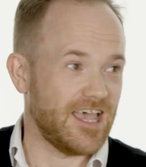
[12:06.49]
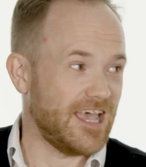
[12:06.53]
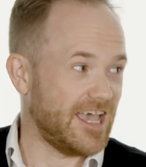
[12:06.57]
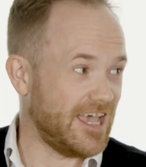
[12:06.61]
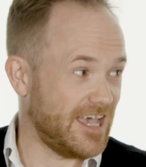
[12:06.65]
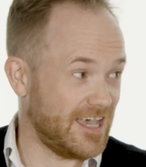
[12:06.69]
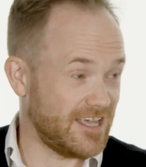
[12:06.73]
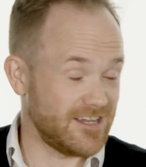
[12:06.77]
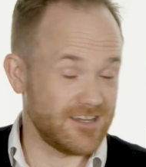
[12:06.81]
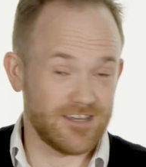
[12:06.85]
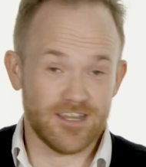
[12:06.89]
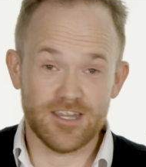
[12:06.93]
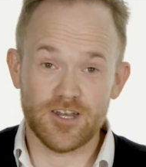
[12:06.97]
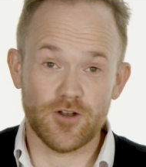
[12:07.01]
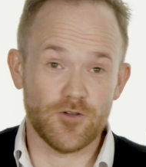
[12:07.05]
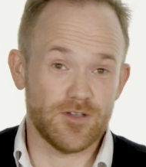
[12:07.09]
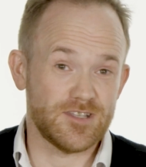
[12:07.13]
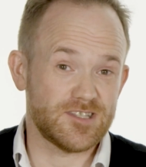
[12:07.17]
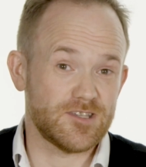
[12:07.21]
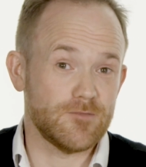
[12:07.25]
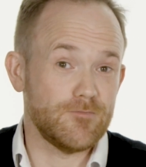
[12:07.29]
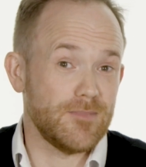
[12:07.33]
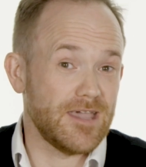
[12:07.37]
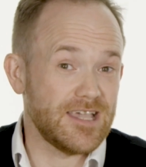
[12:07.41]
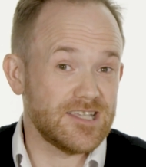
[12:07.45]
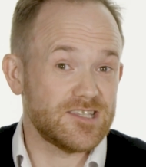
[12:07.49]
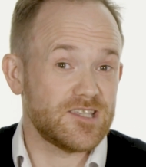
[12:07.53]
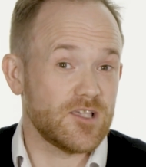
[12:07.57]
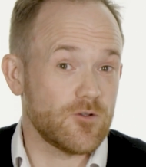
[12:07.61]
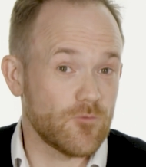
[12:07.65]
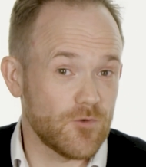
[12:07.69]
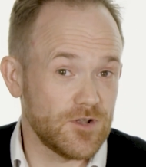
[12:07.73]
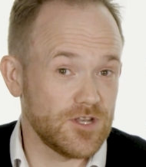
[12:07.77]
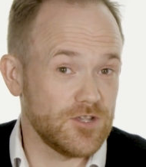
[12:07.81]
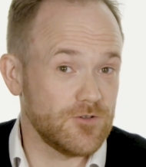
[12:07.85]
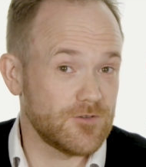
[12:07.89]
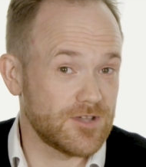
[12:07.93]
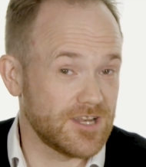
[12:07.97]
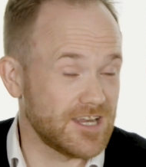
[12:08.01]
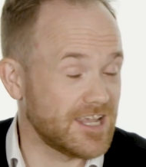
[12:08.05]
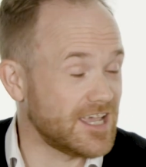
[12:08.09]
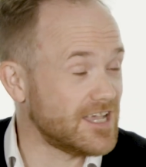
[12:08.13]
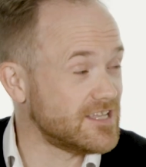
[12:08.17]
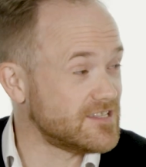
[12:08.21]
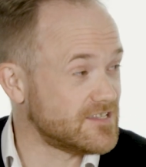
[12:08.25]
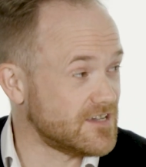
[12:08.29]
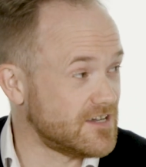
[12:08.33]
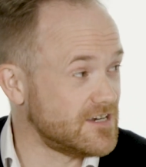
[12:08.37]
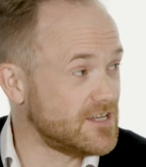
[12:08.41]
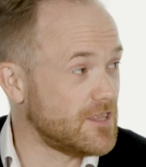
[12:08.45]
And you know, it's amazing what you can
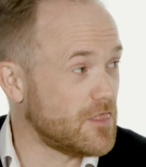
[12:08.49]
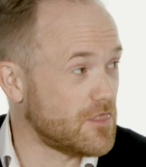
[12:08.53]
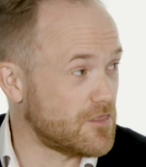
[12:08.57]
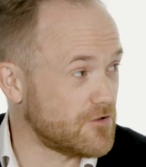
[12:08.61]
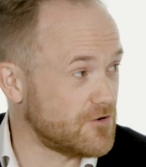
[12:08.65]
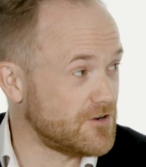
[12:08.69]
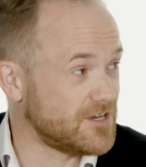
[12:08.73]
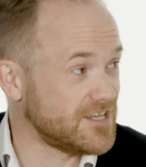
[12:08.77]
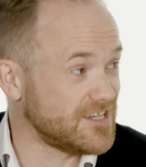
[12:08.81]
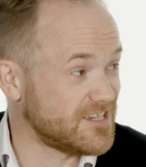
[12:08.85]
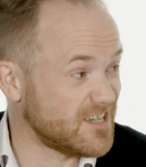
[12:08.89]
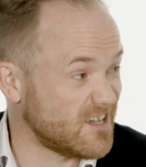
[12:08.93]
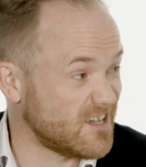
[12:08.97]
get done in 30